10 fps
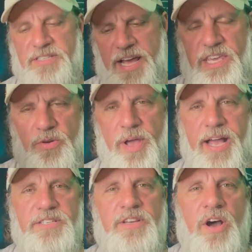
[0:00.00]
Like you
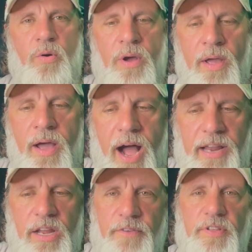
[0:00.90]
guys know, I
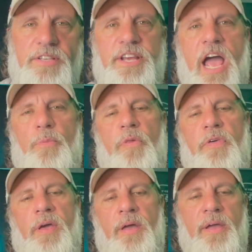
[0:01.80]
love to chat with
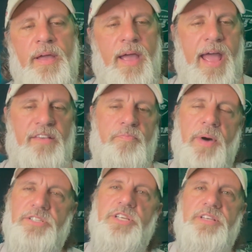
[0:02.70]
you as
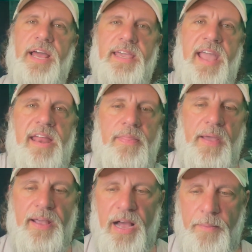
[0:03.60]
much as I can in
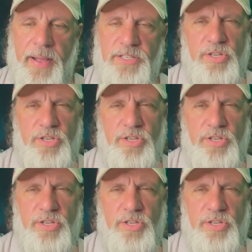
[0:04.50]
the comments.